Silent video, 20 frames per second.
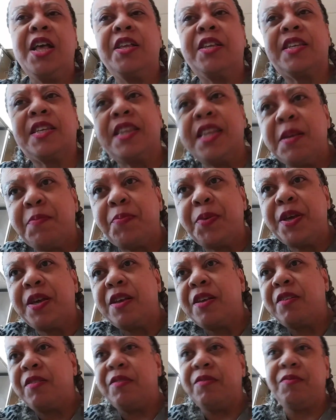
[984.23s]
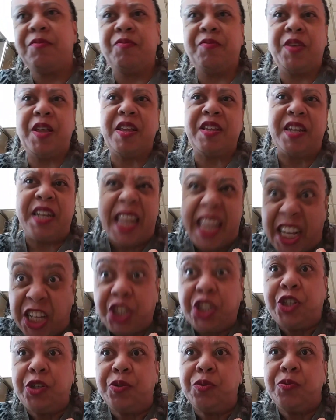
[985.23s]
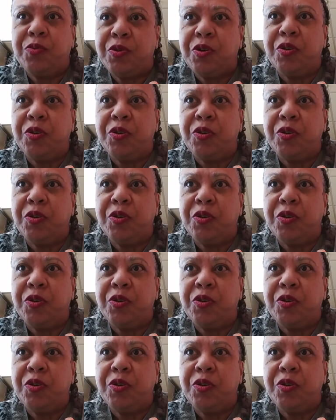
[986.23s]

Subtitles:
sleeping is an issue.